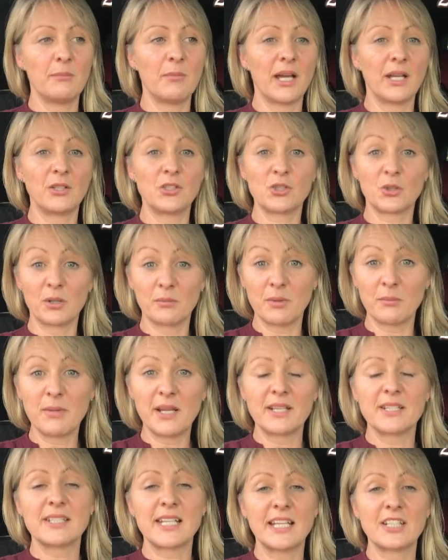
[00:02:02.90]
and during my
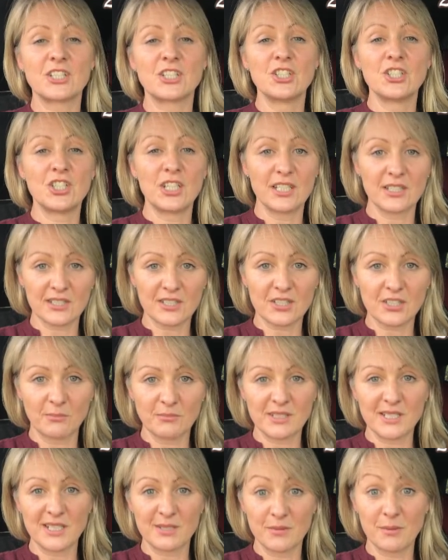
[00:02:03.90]
meditation Jesus
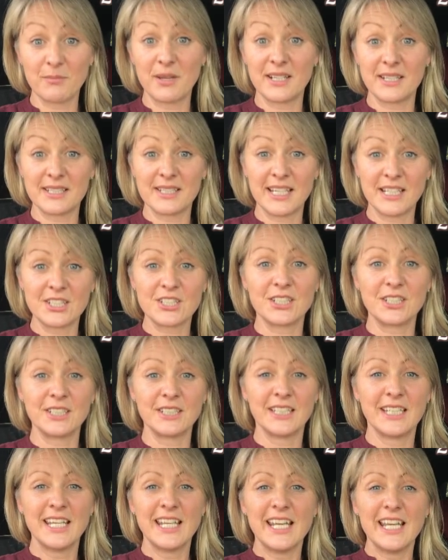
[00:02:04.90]
jumped into my meditation.
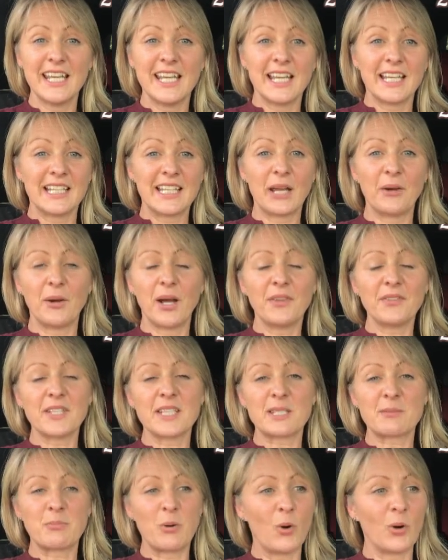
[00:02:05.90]
Now at
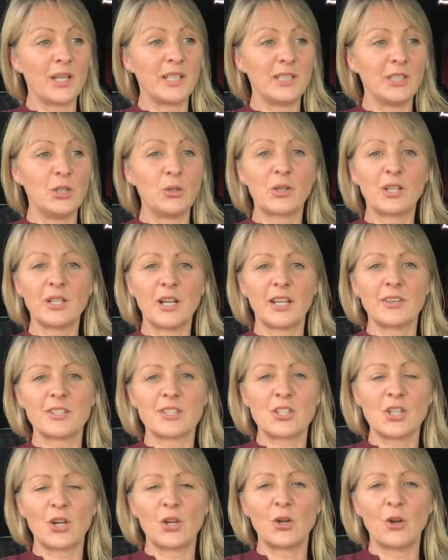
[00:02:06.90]
this point you can either
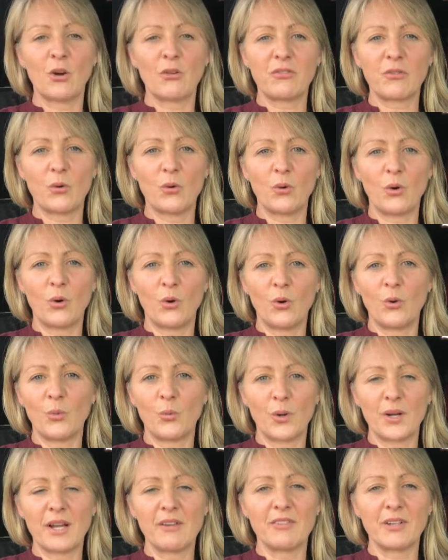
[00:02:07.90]
turn off or
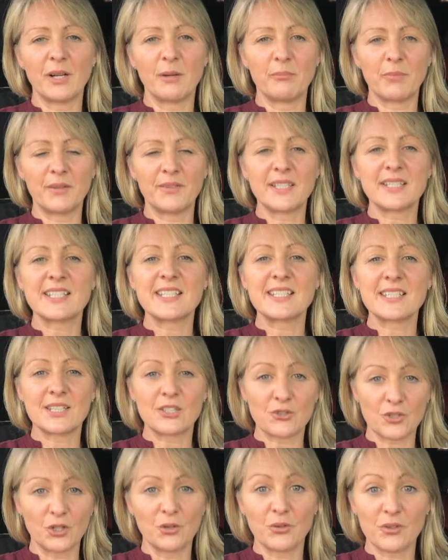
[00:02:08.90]
whatever, but this is the
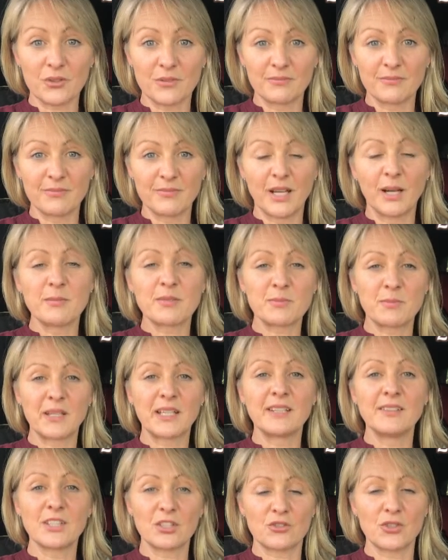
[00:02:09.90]
truth. I'm
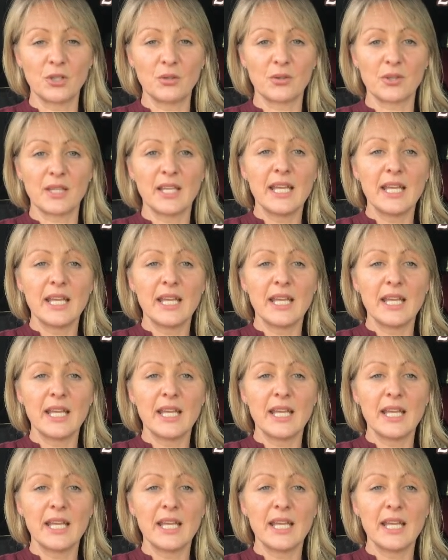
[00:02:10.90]
speaking the truth.